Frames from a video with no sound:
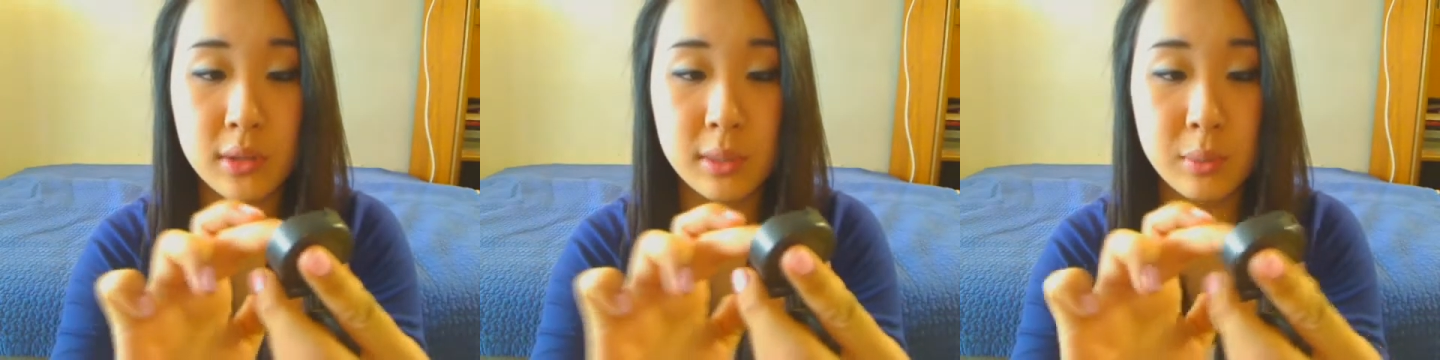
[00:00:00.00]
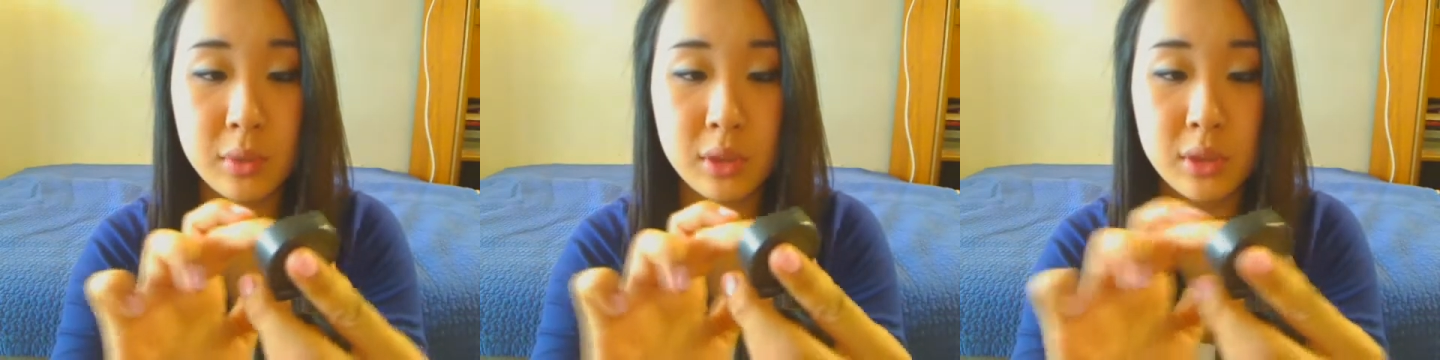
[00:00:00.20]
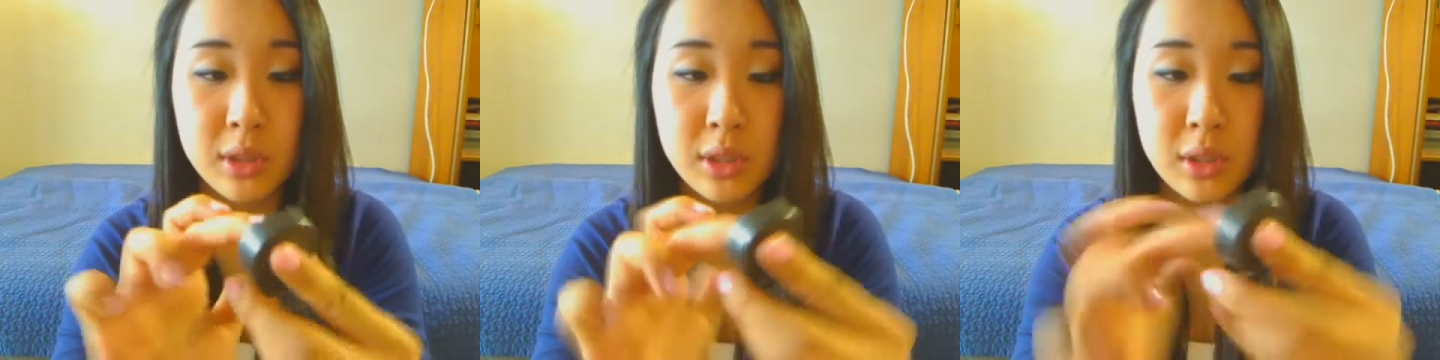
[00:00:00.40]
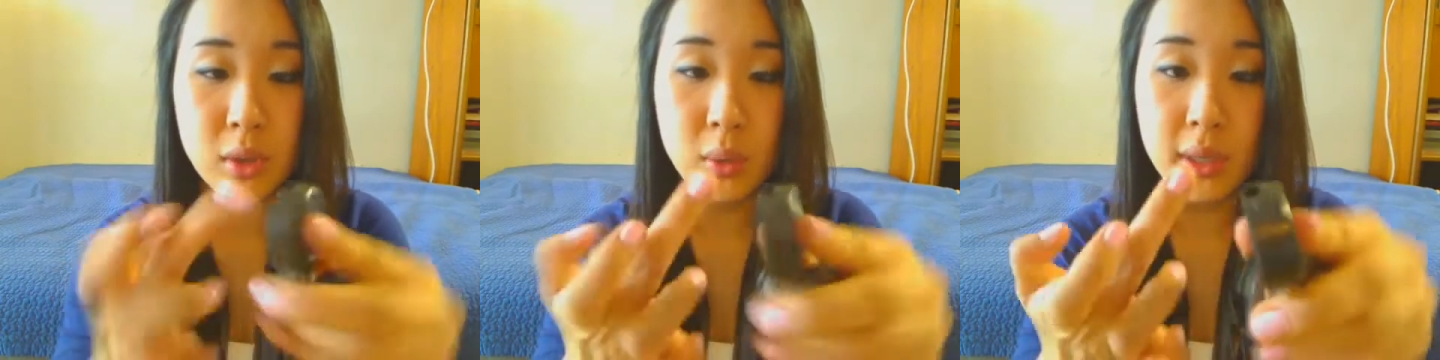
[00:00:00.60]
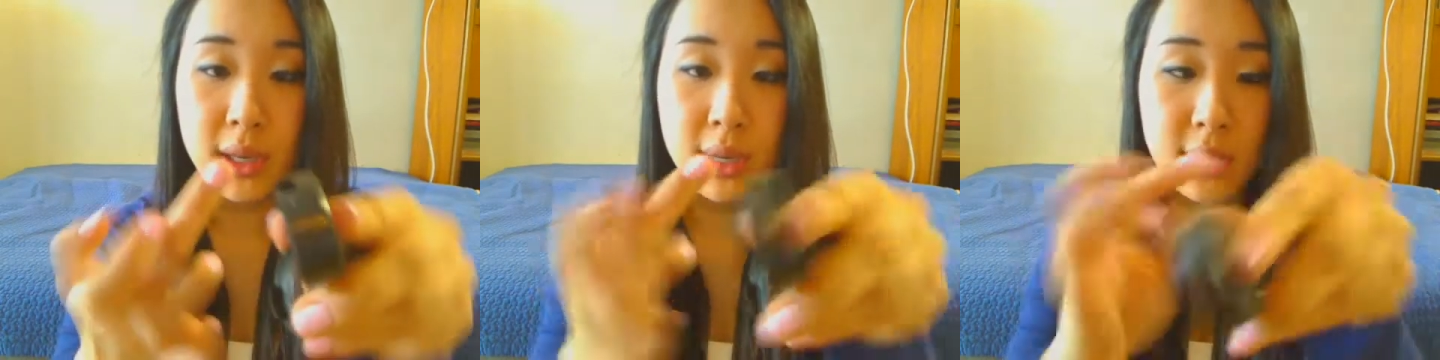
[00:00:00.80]
so I'm going to just
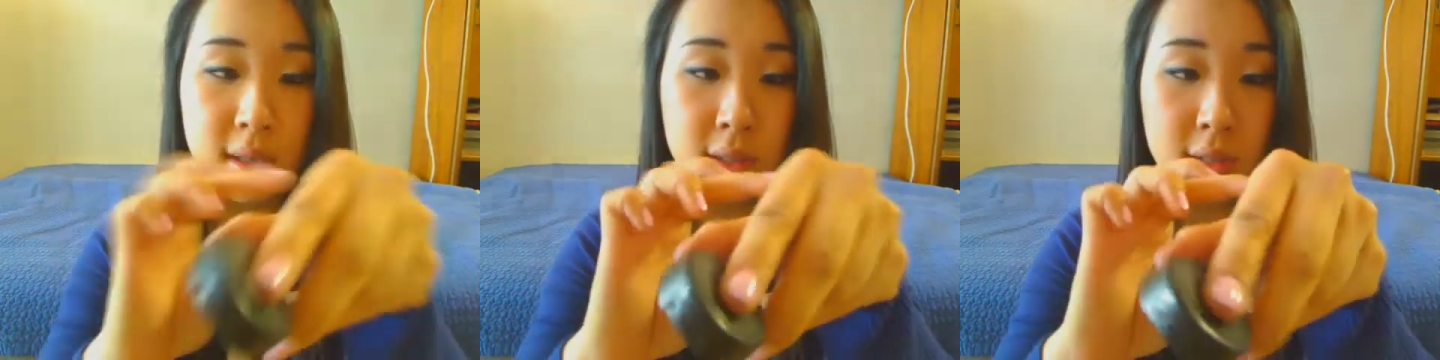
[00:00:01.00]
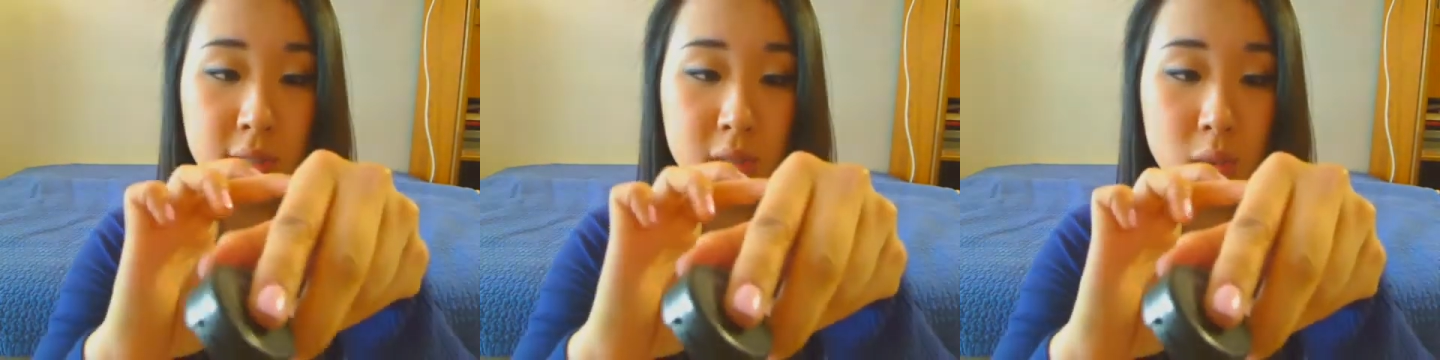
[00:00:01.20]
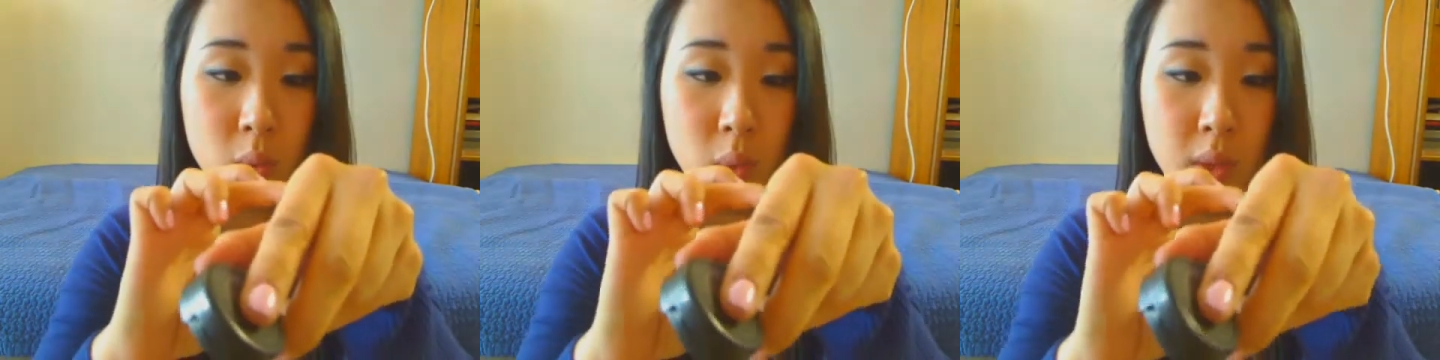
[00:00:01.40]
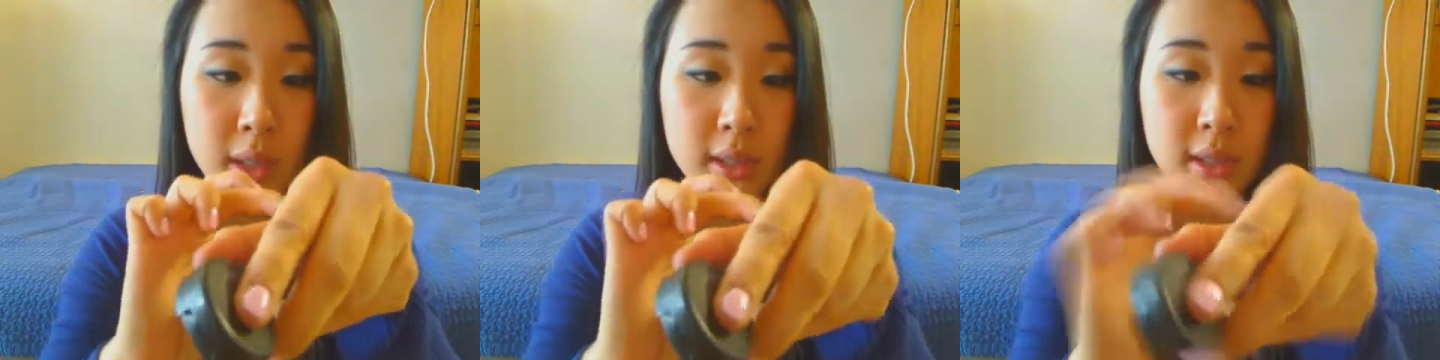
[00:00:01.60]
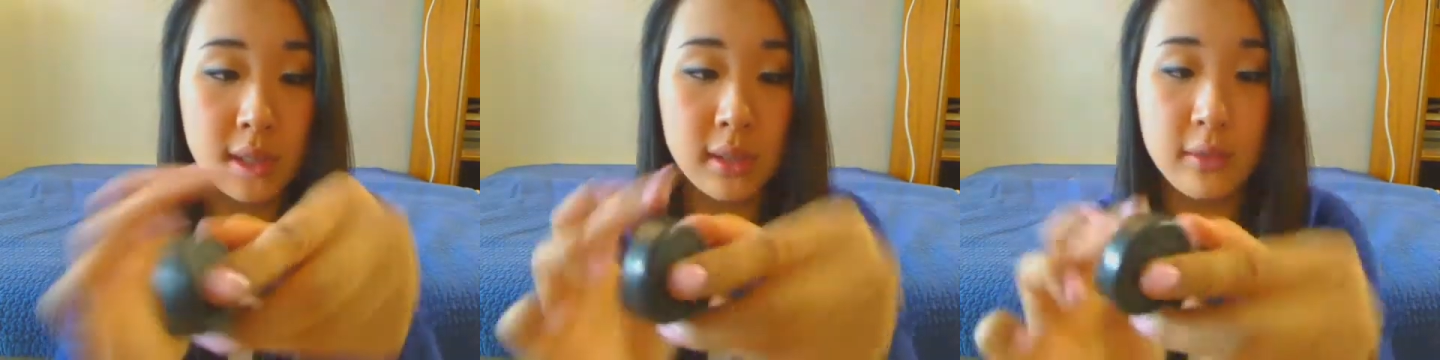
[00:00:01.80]
go ahead and
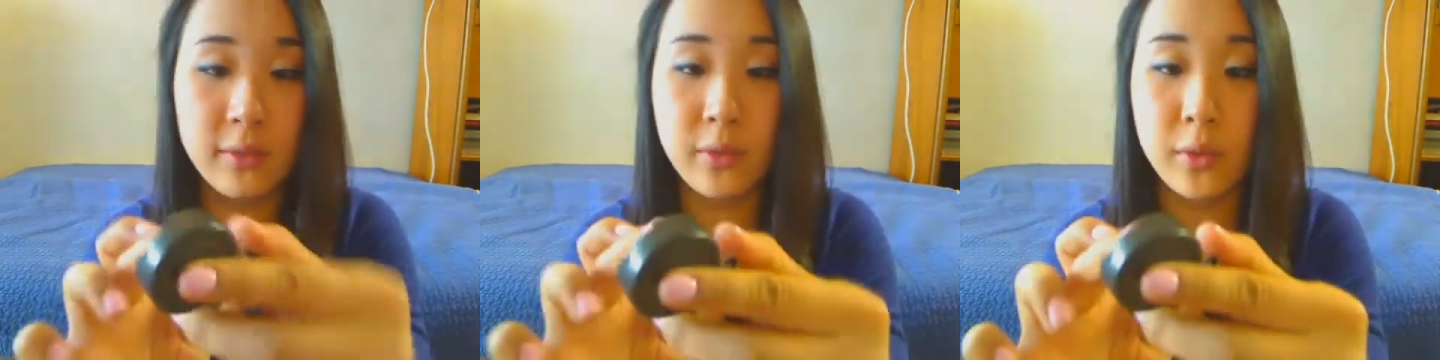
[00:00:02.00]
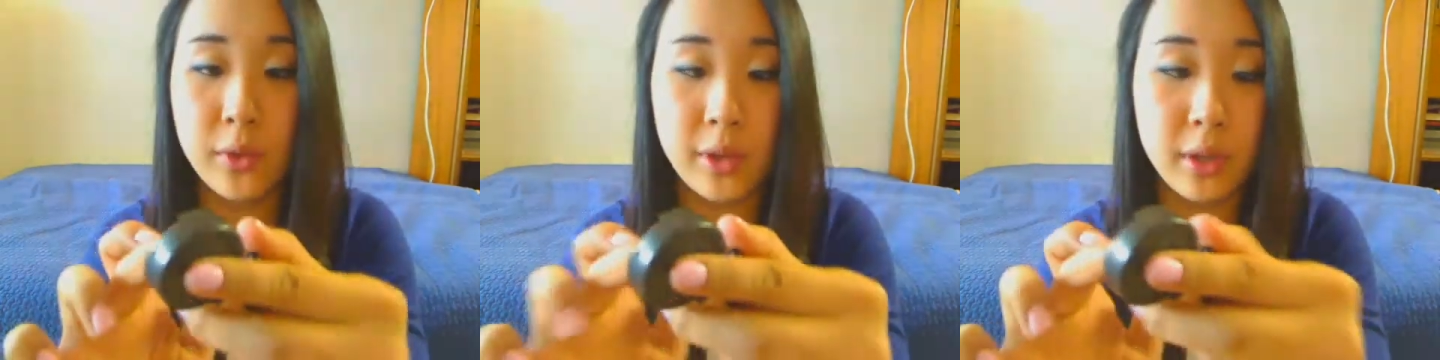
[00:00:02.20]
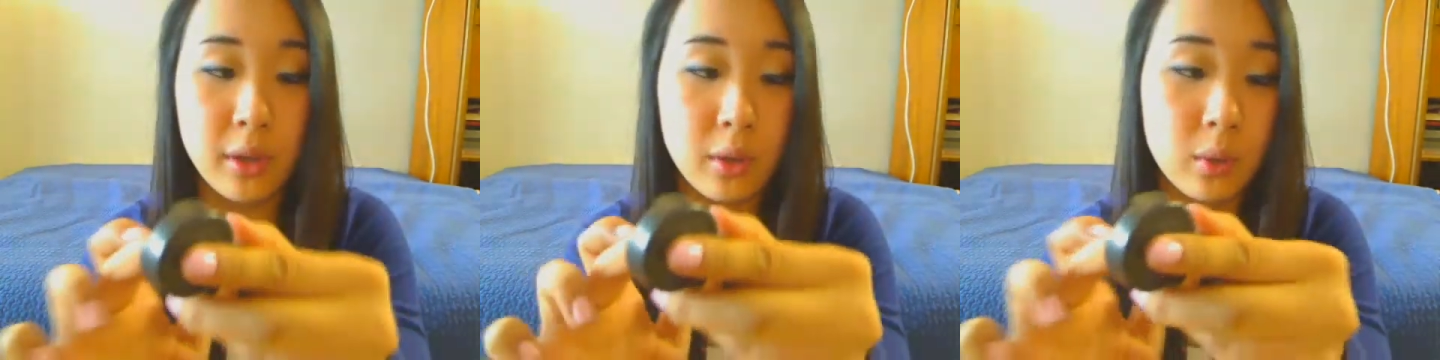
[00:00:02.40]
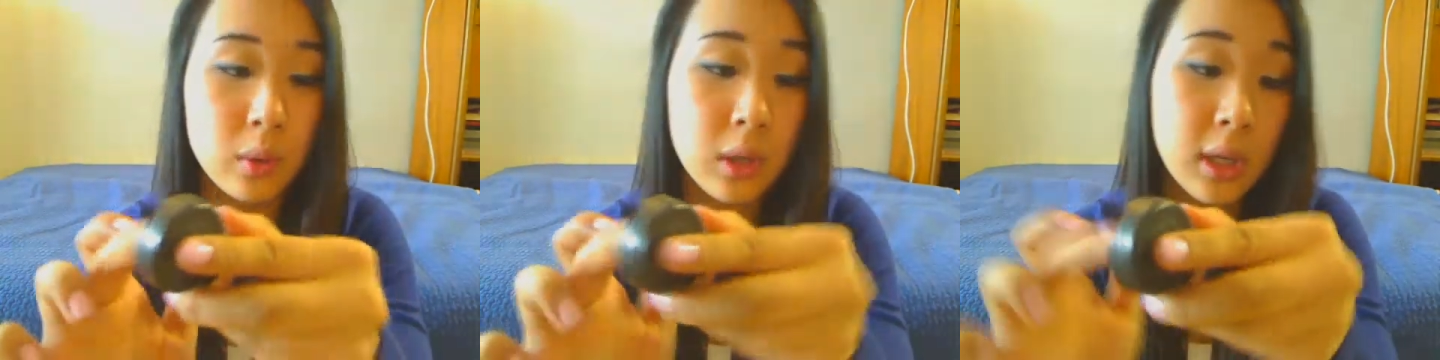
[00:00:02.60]
swatch that for you.